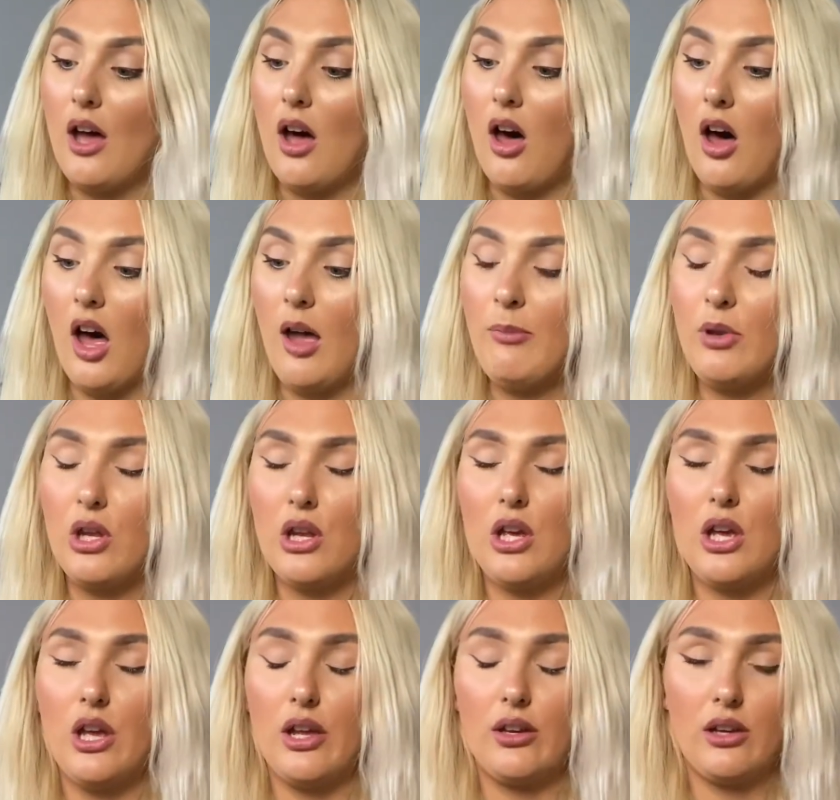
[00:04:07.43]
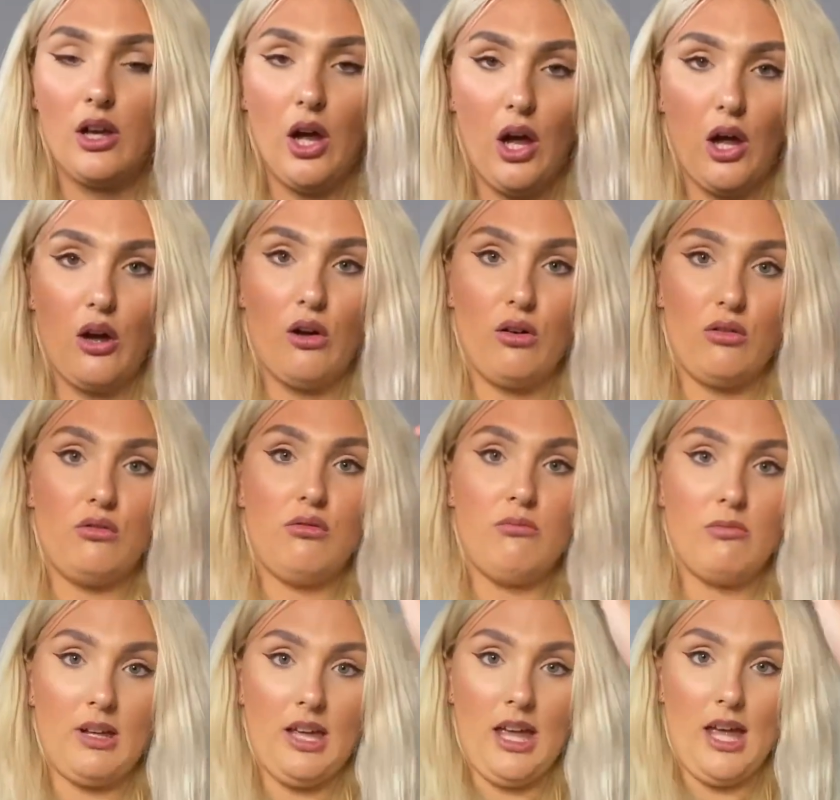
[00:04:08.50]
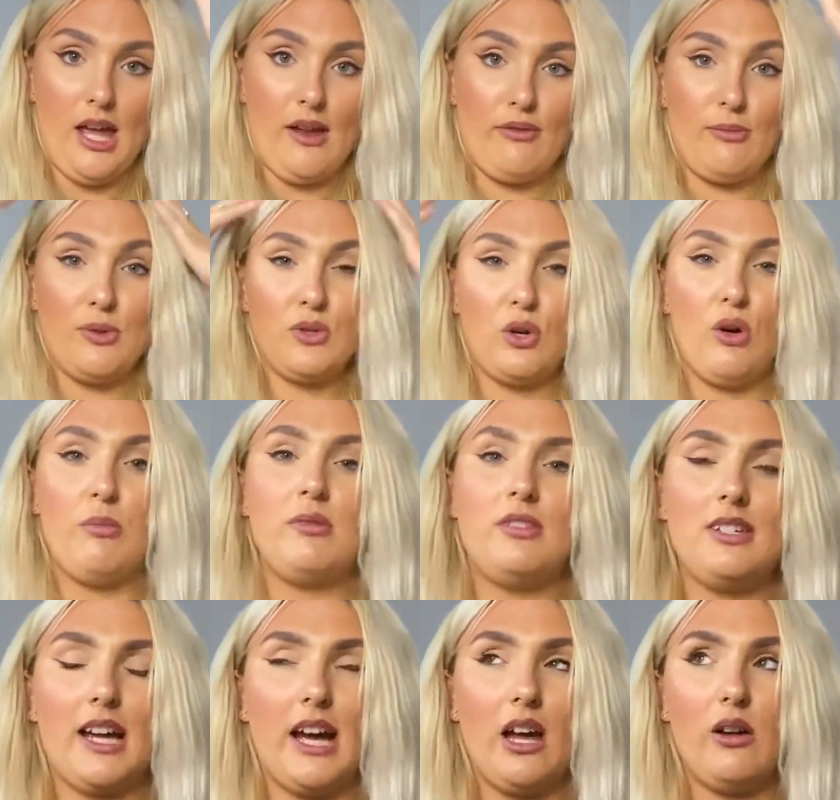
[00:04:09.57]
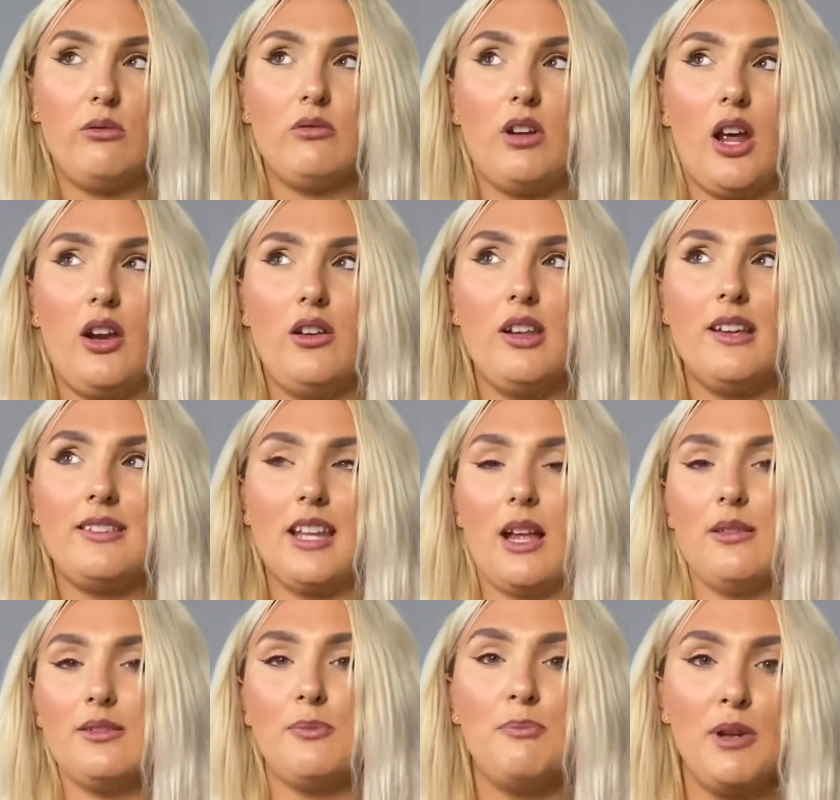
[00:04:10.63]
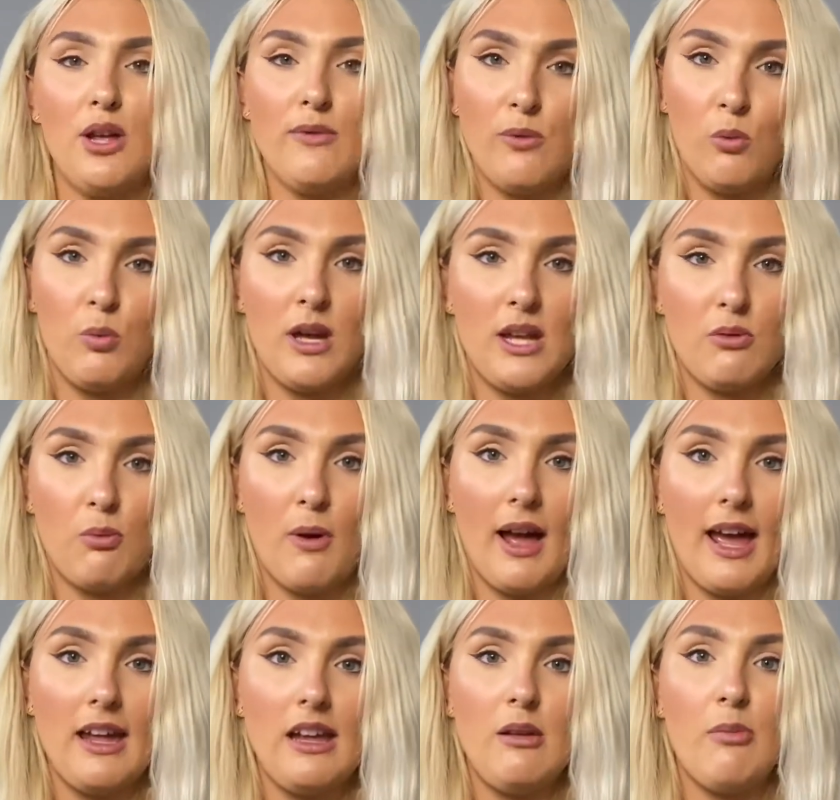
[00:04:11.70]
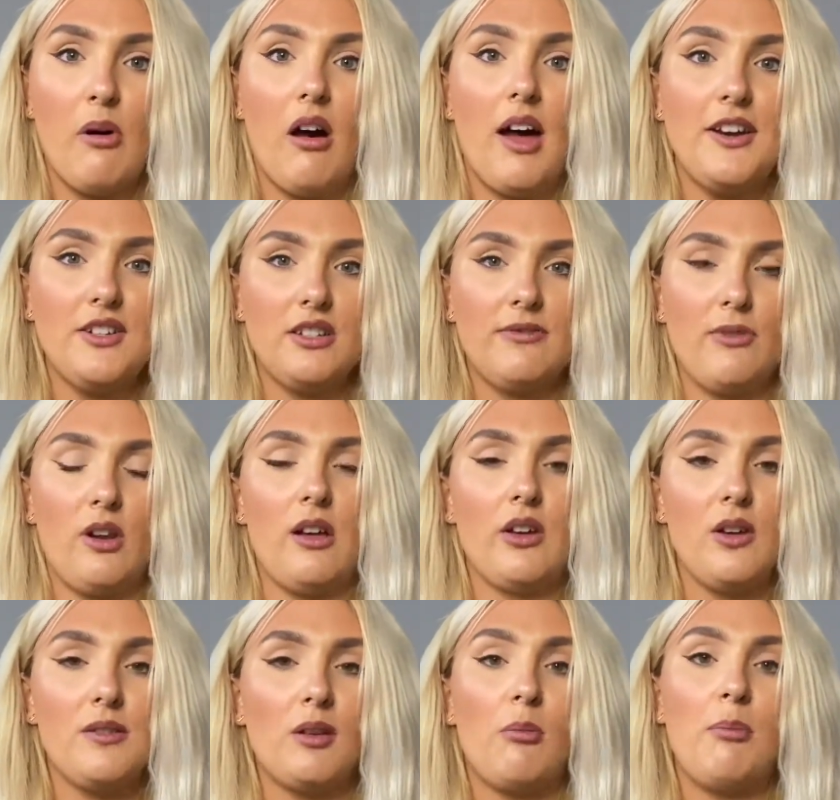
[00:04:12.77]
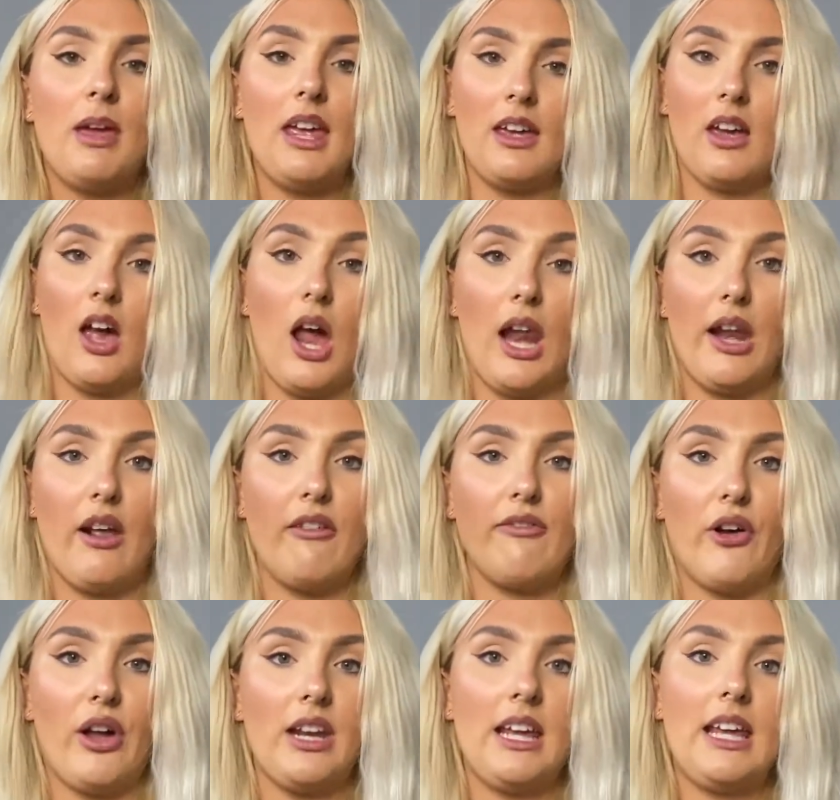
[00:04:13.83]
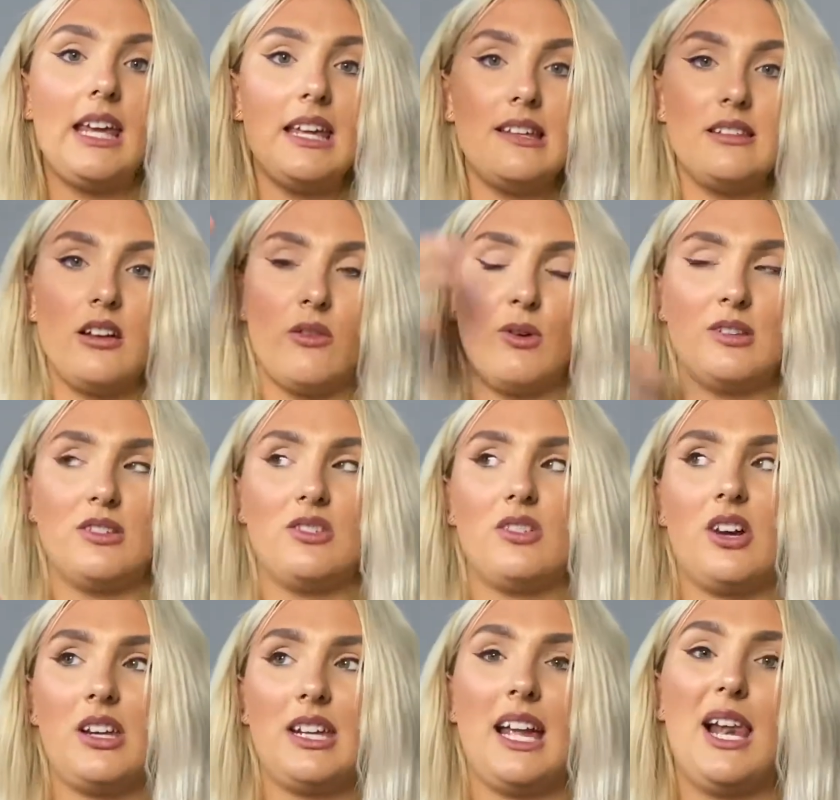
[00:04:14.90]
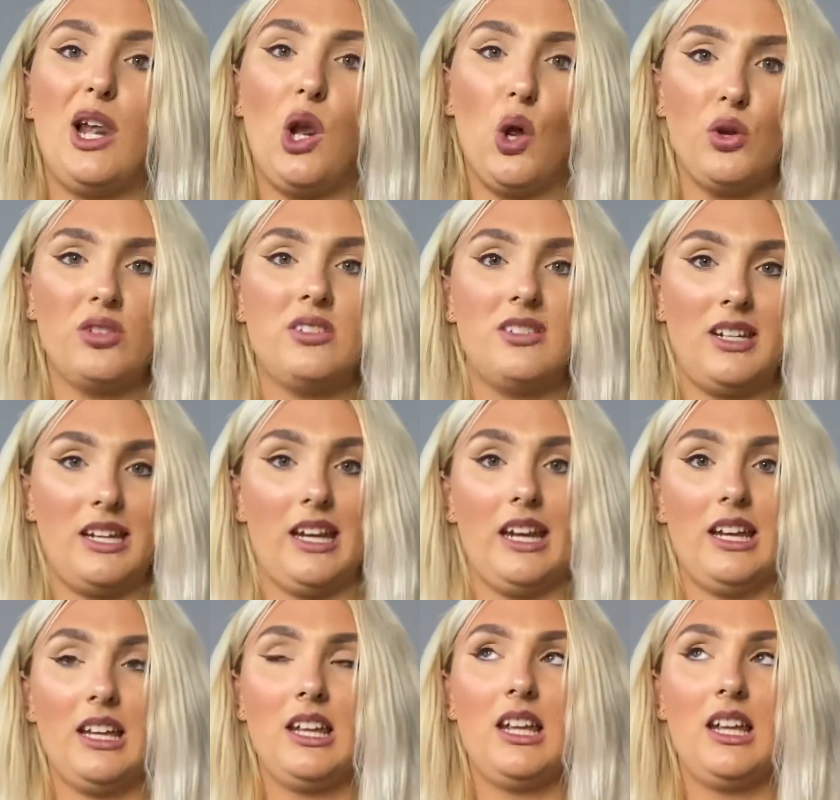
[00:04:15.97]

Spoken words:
I'm gonna curl my hair from the top down. I know that sounds a bit of a weird way, but I just feel like because I'm pin curling I find it easy, otherwise I just kind of get lost in it.